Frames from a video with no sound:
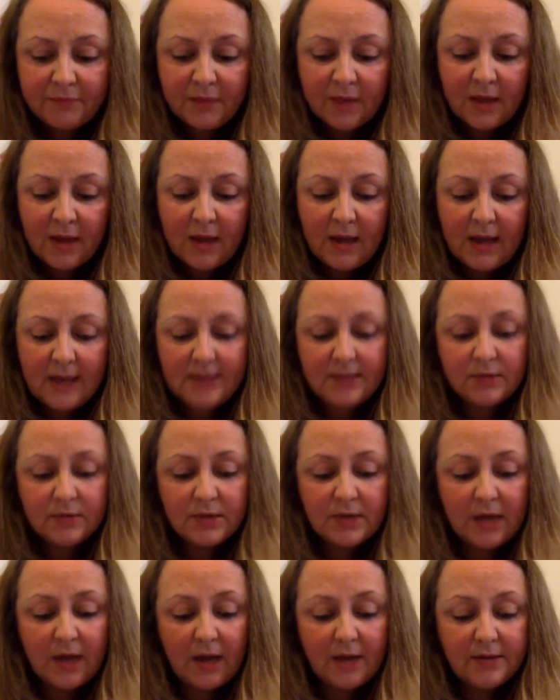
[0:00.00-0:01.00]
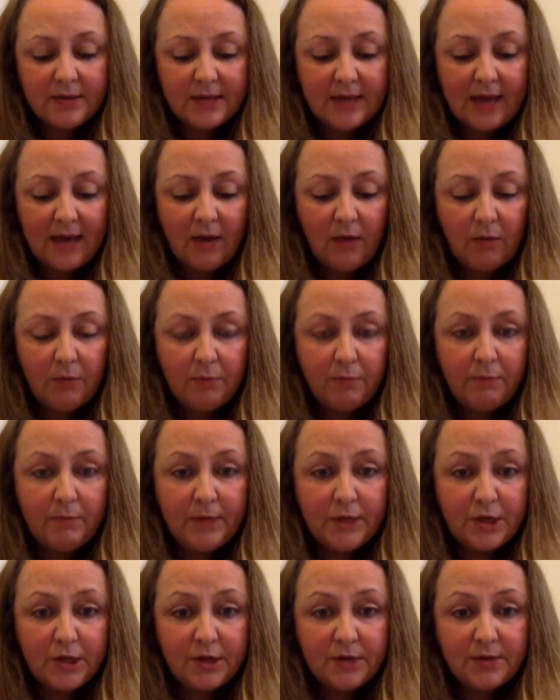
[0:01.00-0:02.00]
It's also going to help
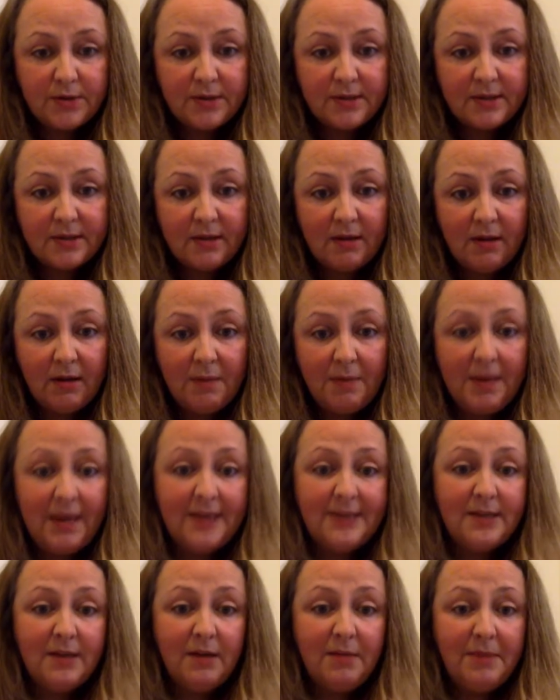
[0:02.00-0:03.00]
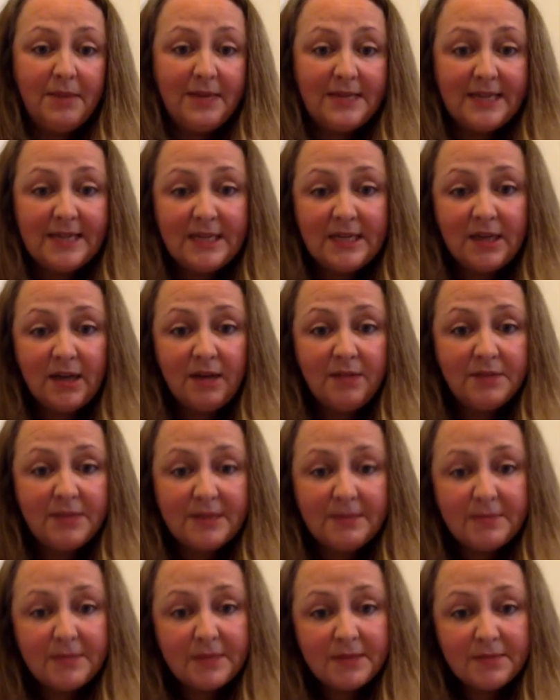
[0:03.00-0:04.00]
reduce IBS, IBD type
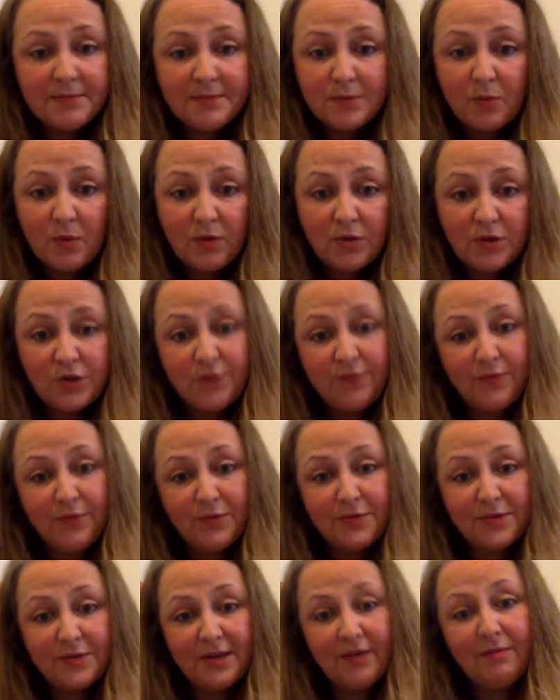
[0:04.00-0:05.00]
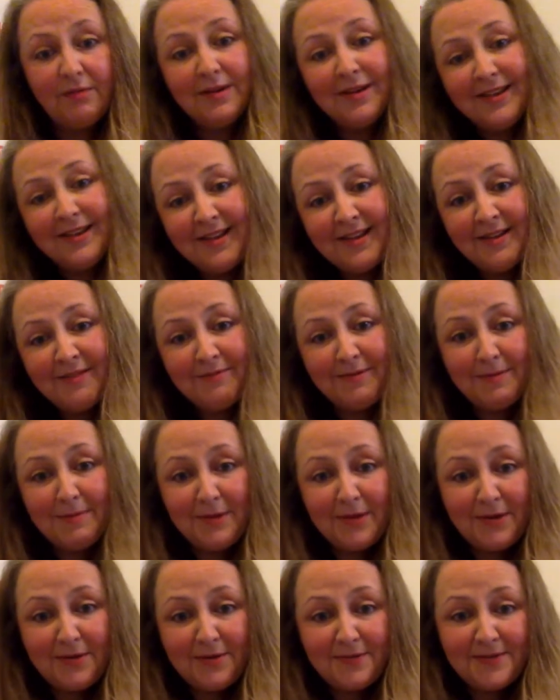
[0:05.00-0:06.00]
symptoms, whilst you've also
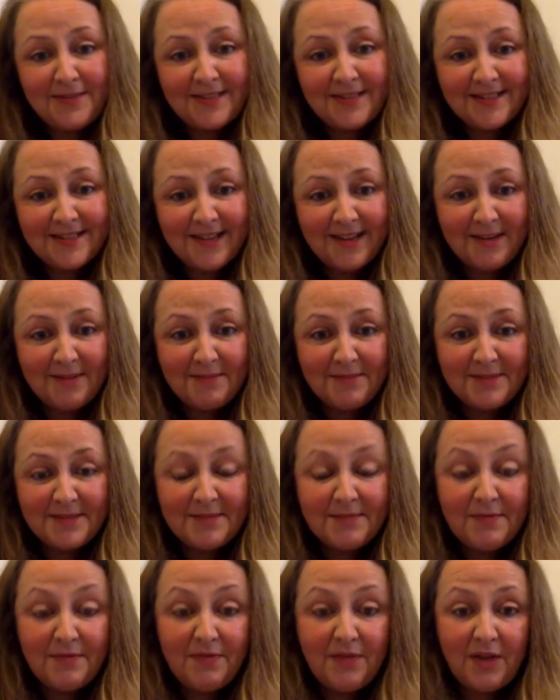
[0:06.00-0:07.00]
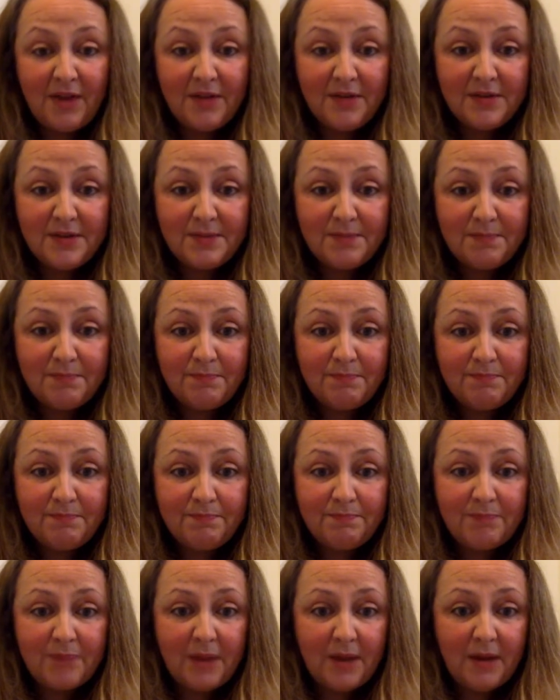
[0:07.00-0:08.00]
removed some of those
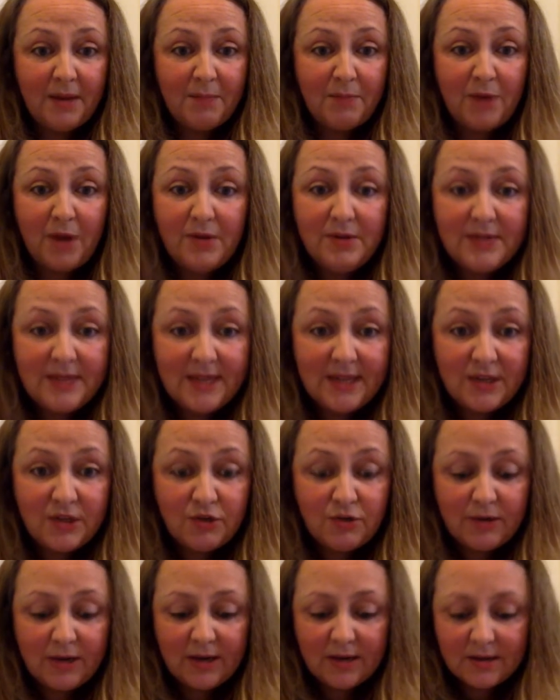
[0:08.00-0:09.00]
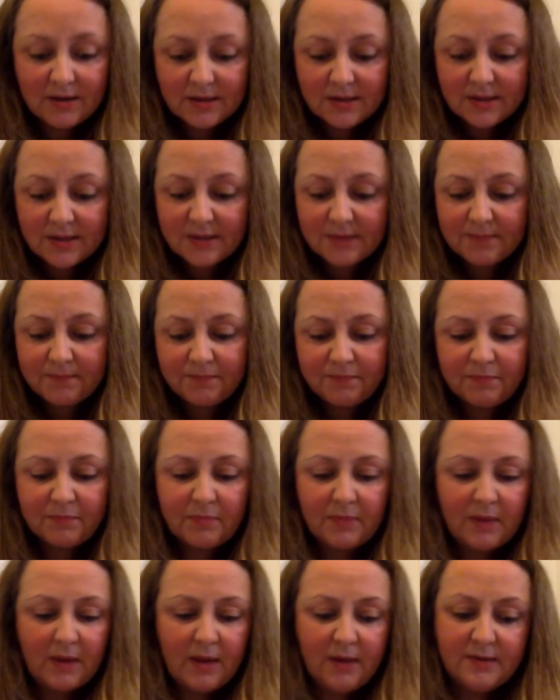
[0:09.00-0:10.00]
protein triggers
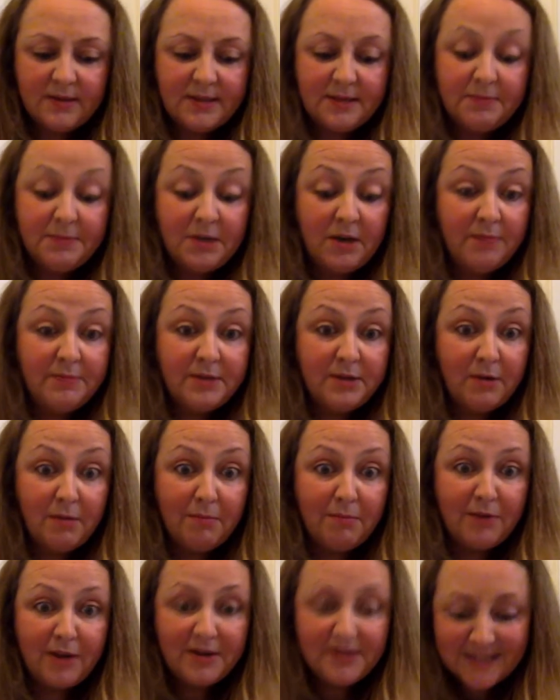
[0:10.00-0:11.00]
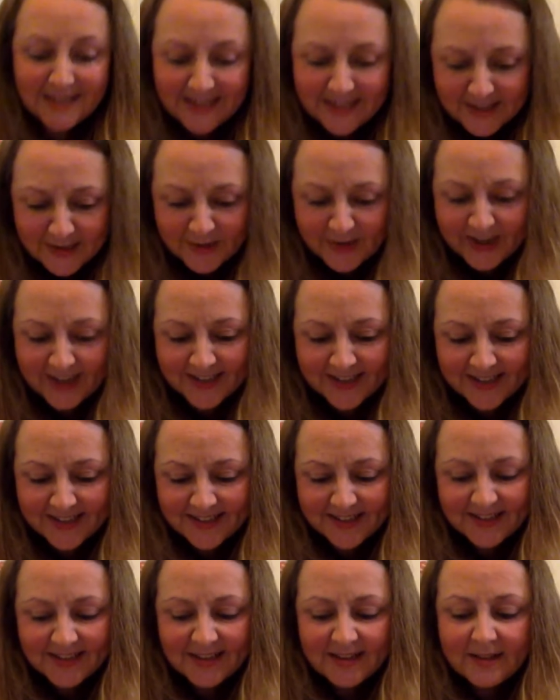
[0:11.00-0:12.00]
and sometimes non-protein triggers.
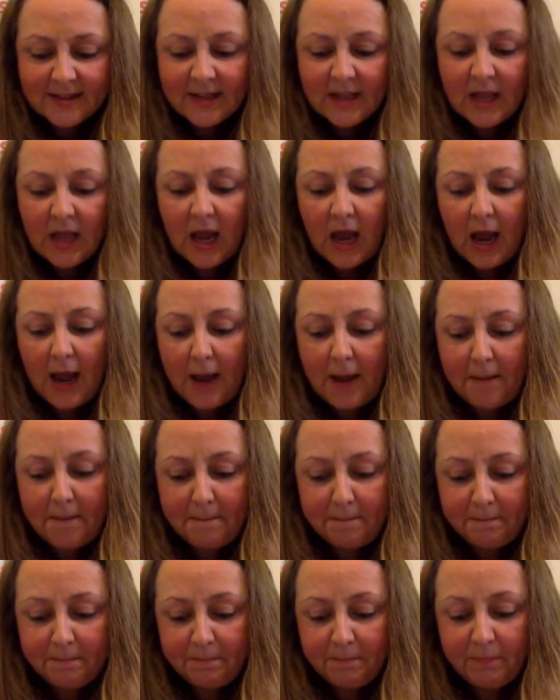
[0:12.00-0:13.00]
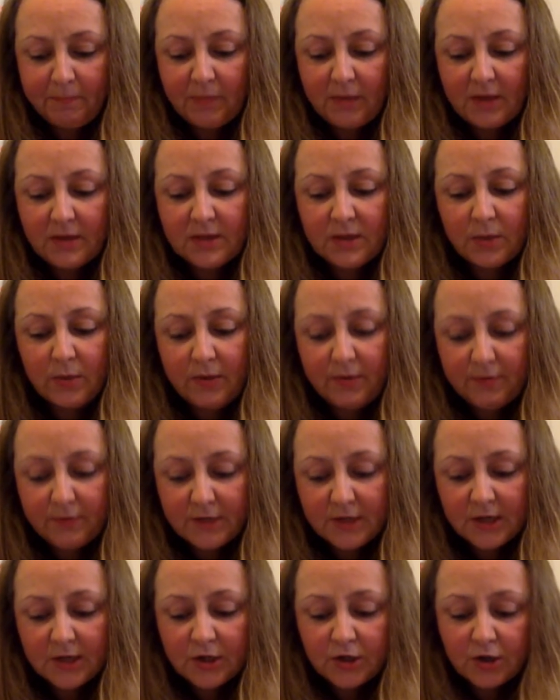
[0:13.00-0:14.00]
So we've
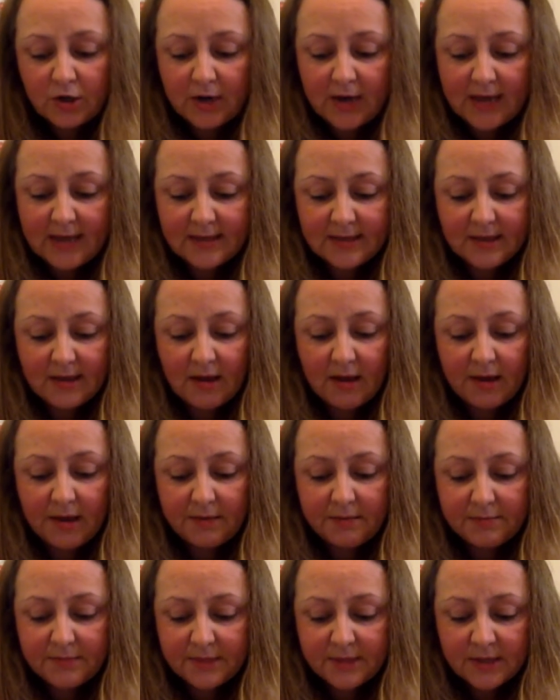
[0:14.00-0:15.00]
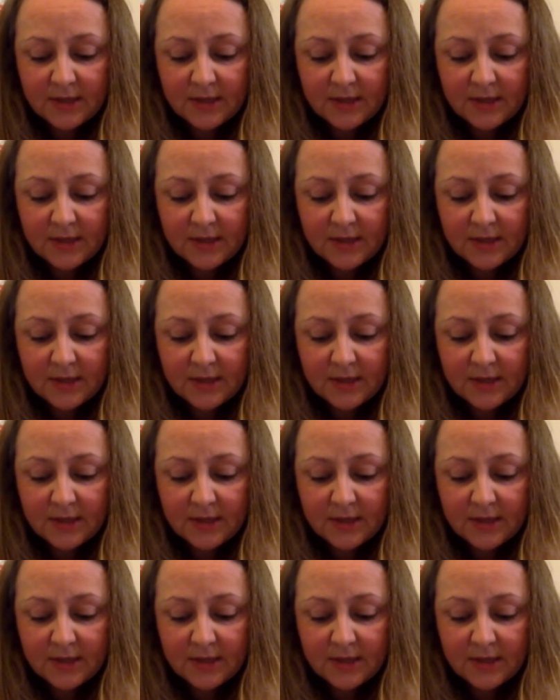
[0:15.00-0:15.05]
touched on enzymes.